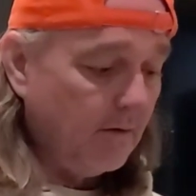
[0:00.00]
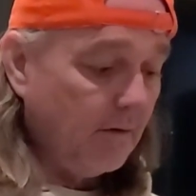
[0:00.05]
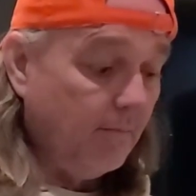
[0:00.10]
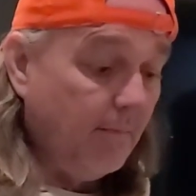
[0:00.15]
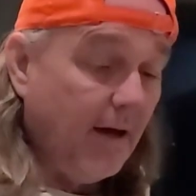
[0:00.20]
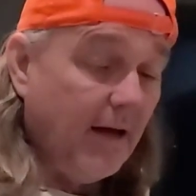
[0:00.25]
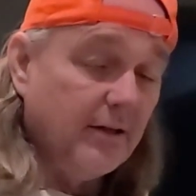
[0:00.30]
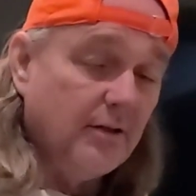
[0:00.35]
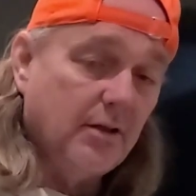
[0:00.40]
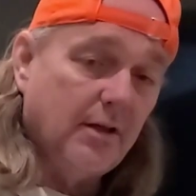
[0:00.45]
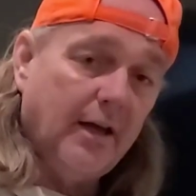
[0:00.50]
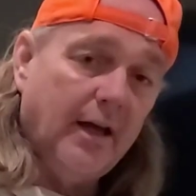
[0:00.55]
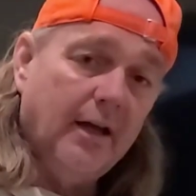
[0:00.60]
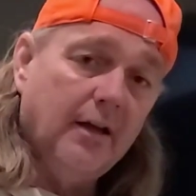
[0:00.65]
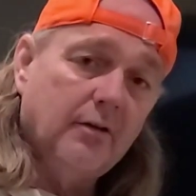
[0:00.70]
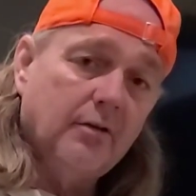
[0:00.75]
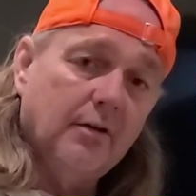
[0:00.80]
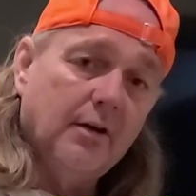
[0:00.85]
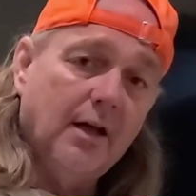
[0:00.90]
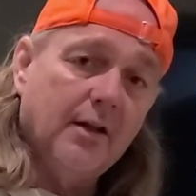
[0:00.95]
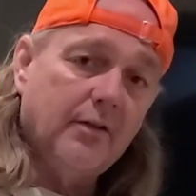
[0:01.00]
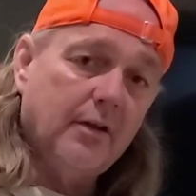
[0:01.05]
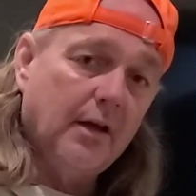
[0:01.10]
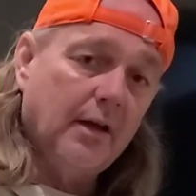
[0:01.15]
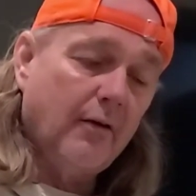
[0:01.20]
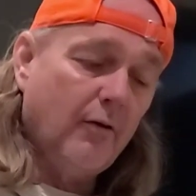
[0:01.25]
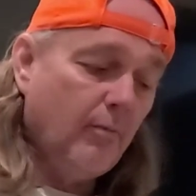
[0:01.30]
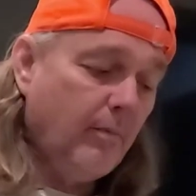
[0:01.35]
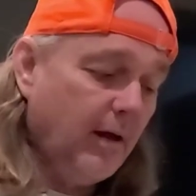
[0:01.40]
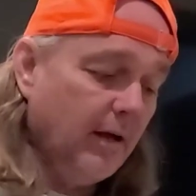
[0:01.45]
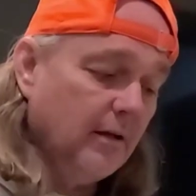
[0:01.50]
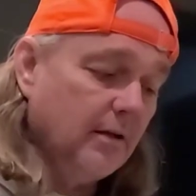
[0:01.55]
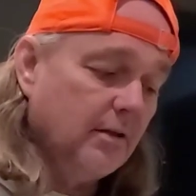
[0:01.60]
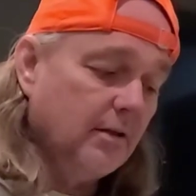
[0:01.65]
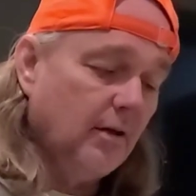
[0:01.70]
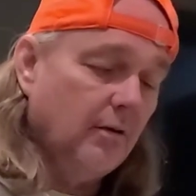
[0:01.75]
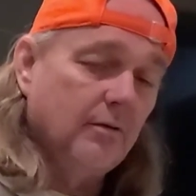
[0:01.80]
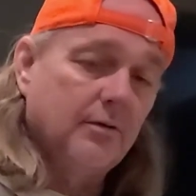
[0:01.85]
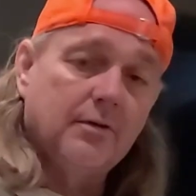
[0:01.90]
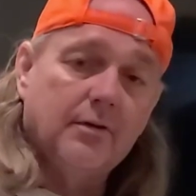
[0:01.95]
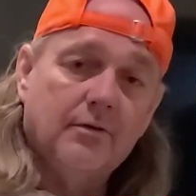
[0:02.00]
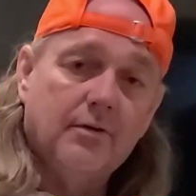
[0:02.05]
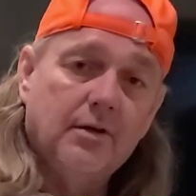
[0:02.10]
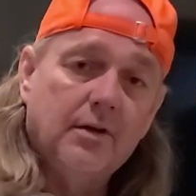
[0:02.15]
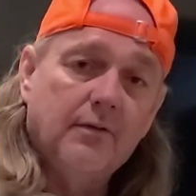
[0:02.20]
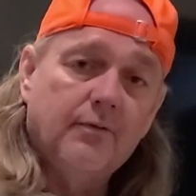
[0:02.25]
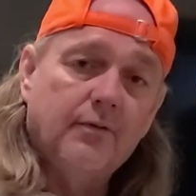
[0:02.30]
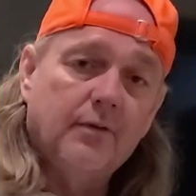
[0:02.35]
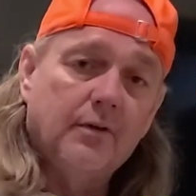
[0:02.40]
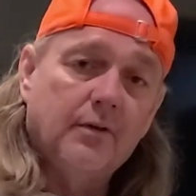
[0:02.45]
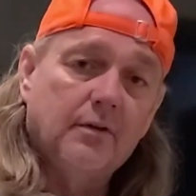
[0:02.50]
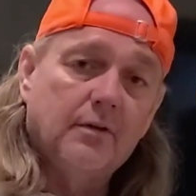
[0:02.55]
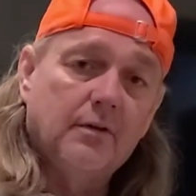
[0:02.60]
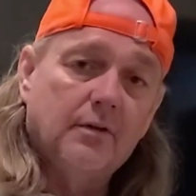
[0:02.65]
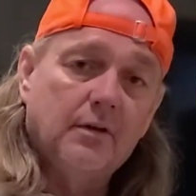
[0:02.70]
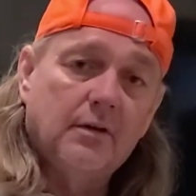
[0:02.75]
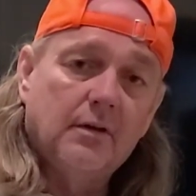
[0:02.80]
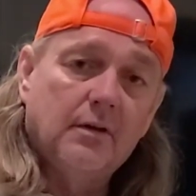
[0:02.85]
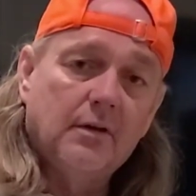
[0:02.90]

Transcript: the magic answer, and I think everybody's tones are different